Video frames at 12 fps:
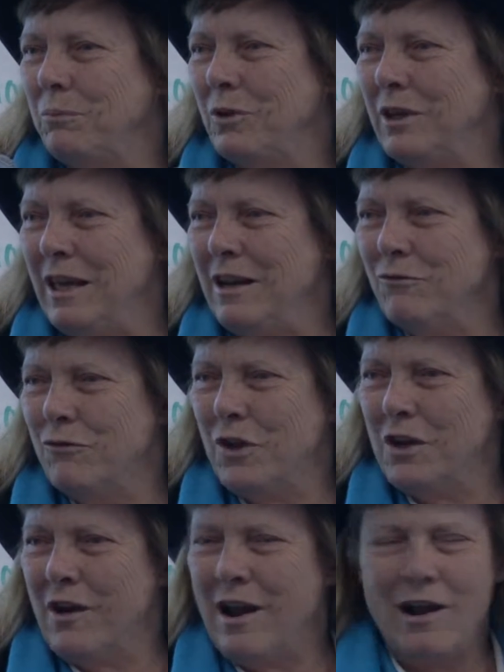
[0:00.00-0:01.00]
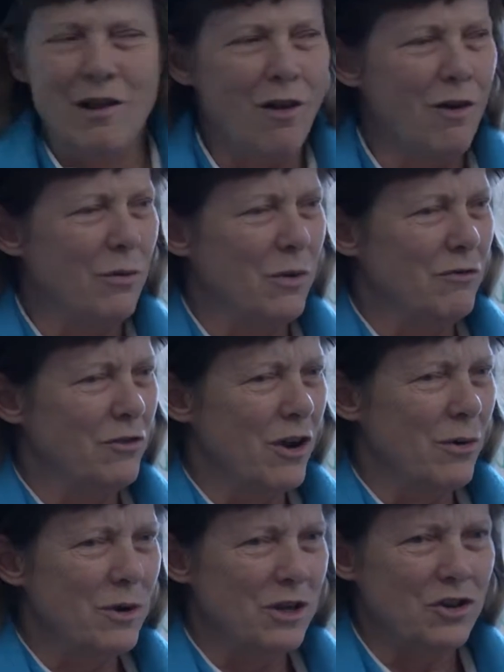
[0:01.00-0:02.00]
can't even figure out how long we've
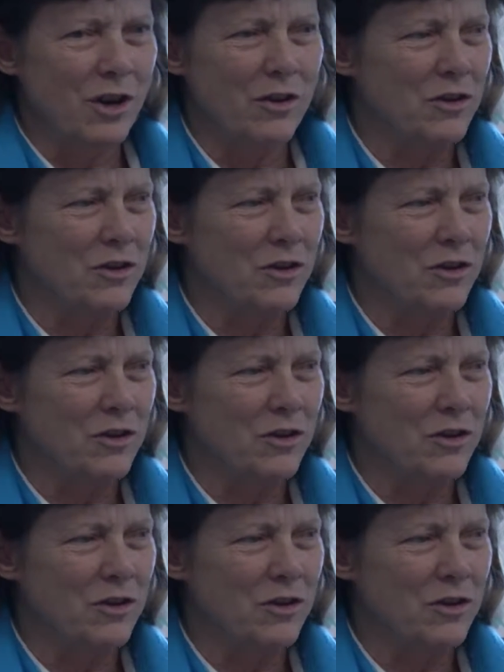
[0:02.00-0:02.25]
known each other.